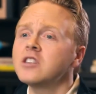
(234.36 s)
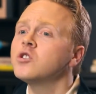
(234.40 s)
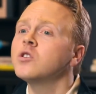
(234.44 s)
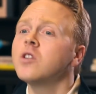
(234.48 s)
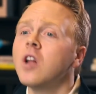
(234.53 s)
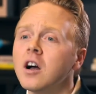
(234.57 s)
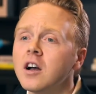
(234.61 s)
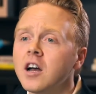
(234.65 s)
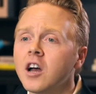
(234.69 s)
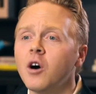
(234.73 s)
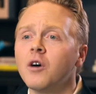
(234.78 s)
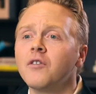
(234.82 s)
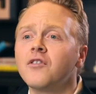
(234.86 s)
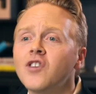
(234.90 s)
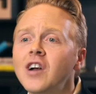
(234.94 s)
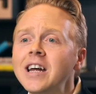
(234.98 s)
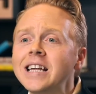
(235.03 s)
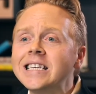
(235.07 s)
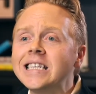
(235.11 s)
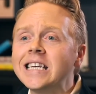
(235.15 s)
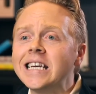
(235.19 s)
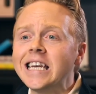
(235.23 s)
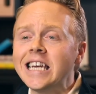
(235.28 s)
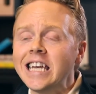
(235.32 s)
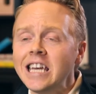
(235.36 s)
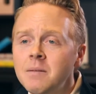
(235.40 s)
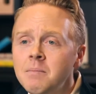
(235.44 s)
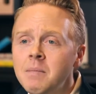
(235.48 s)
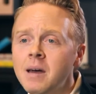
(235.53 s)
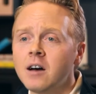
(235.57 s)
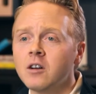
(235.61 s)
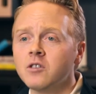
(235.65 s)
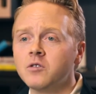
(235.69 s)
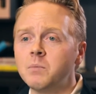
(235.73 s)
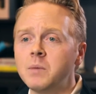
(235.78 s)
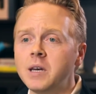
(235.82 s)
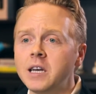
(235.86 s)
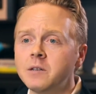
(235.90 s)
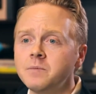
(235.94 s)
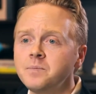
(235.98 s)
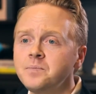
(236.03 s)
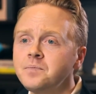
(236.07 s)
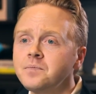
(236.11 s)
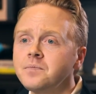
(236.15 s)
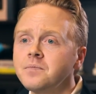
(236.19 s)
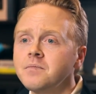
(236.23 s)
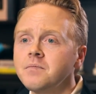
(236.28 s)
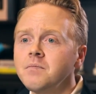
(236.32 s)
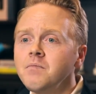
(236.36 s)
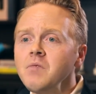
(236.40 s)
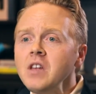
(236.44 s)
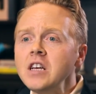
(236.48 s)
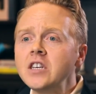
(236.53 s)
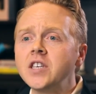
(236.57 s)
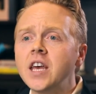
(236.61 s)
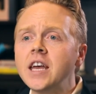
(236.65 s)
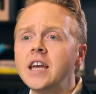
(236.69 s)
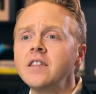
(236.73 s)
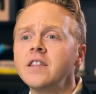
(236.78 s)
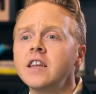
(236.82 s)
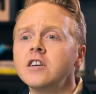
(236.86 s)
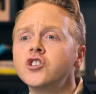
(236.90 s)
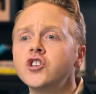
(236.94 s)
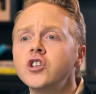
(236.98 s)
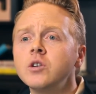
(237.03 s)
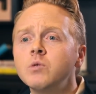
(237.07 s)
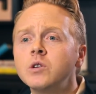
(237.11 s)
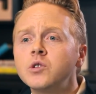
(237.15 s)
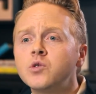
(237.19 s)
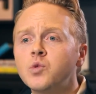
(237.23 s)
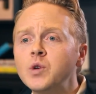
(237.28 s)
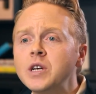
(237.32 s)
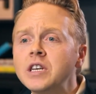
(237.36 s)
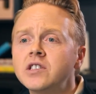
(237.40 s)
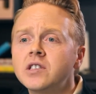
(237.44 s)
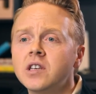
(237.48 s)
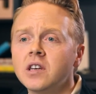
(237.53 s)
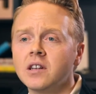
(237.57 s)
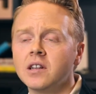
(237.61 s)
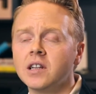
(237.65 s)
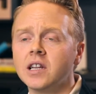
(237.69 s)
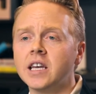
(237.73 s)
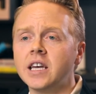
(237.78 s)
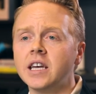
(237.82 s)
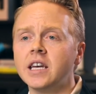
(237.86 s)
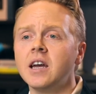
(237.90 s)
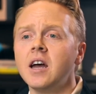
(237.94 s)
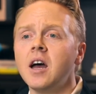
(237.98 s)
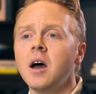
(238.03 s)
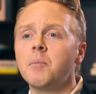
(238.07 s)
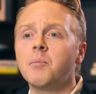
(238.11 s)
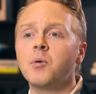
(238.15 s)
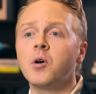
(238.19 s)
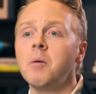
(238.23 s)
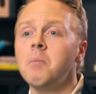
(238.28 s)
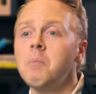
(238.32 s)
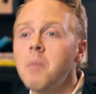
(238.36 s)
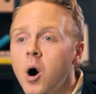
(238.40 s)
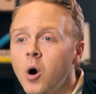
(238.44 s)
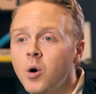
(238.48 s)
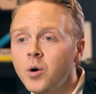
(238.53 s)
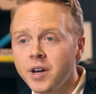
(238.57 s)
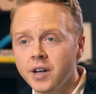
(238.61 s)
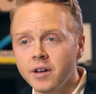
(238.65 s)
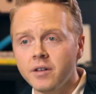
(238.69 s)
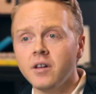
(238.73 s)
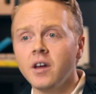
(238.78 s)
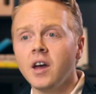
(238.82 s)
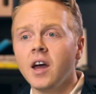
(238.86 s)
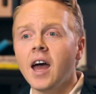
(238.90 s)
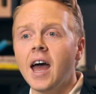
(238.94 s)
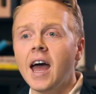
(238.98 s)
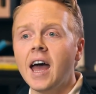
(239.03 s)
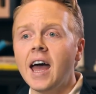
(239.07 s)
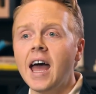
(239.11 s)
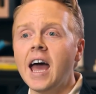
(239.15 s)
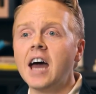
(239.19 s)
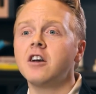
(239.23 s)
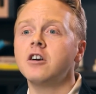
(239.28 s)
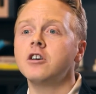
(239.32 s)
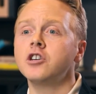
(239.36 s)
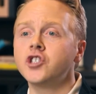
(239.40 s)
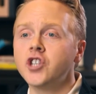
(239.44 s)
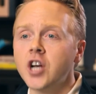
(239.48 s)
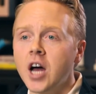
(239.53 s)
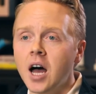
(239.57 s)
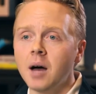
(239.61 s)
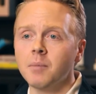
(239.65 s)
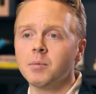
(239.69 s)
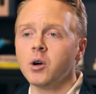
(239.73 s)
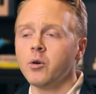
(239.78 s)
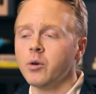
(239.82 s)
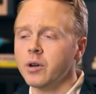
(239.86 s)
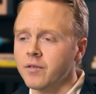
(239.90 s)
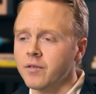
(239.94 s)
too long ago, a friend emailed me saying that she was recently promoted at her job, going